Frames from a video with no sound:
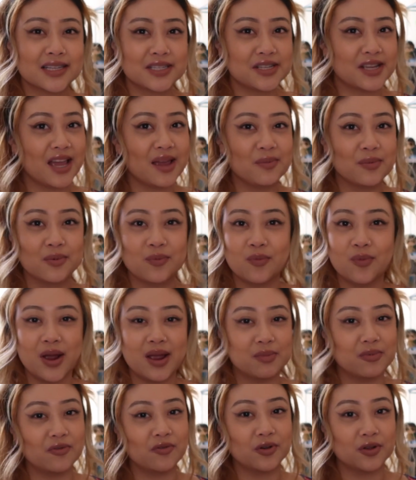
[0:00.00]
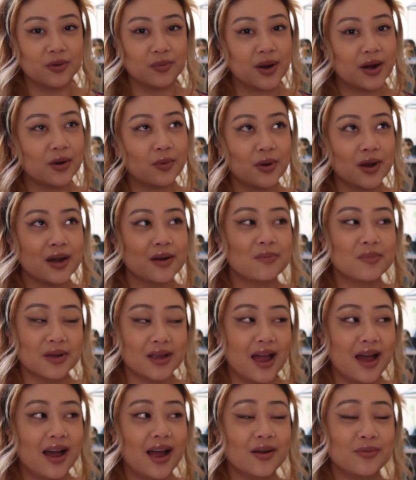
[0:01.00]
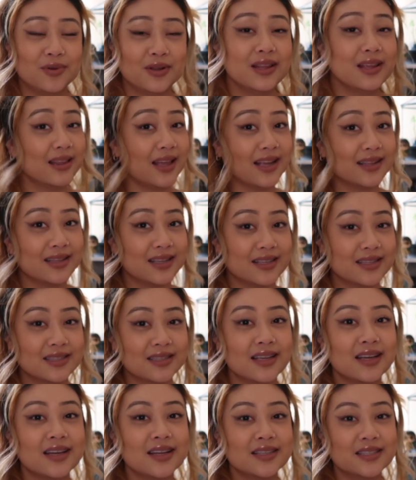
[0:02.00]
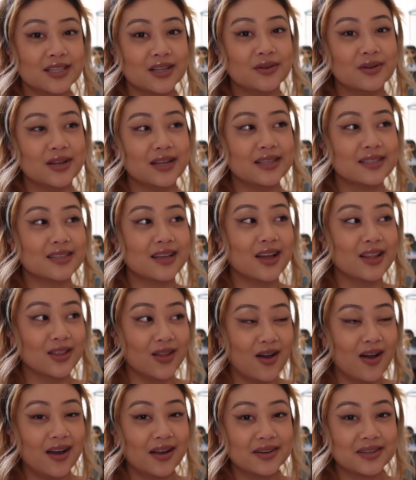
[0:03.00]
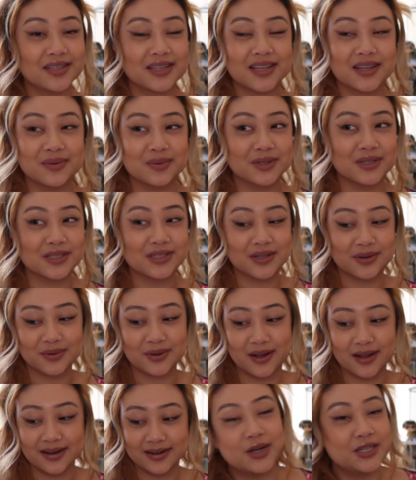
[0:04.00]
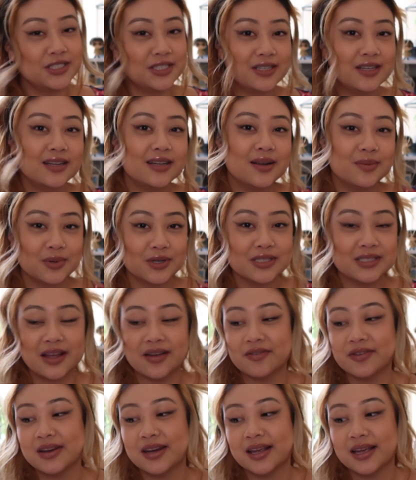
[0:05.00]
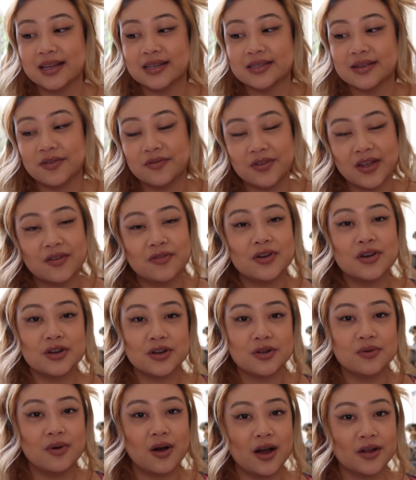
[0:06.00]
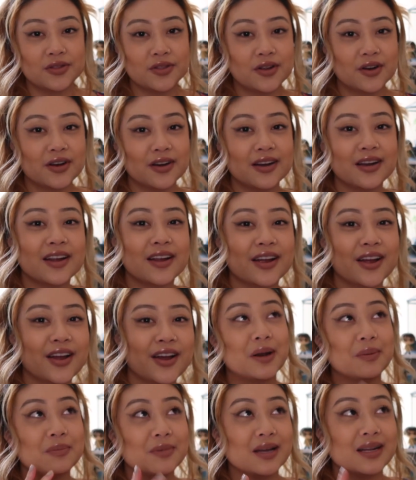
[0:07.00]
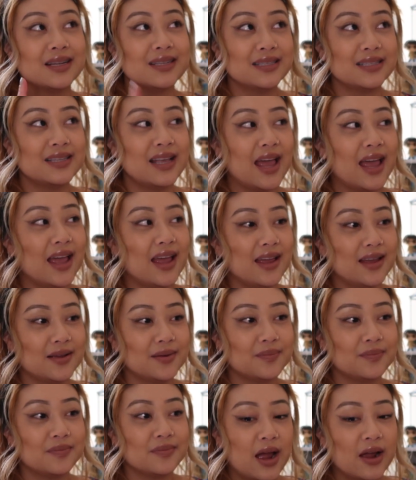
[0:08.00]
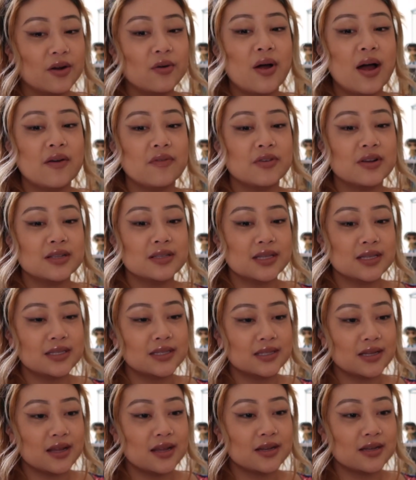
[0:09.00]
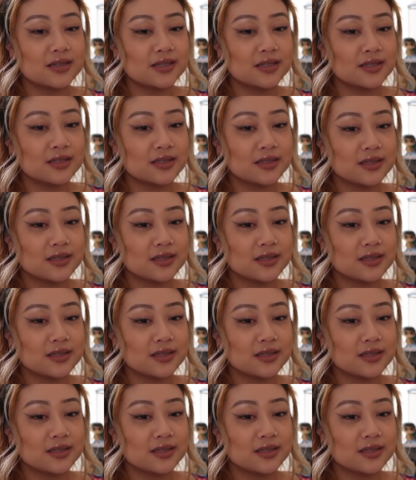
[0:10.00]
actually came way before The Red Queen. But yeah, I really like this series a lot. It was so good. Question at number seven is favorite new author. But I'm gonna say, I don't have a consistent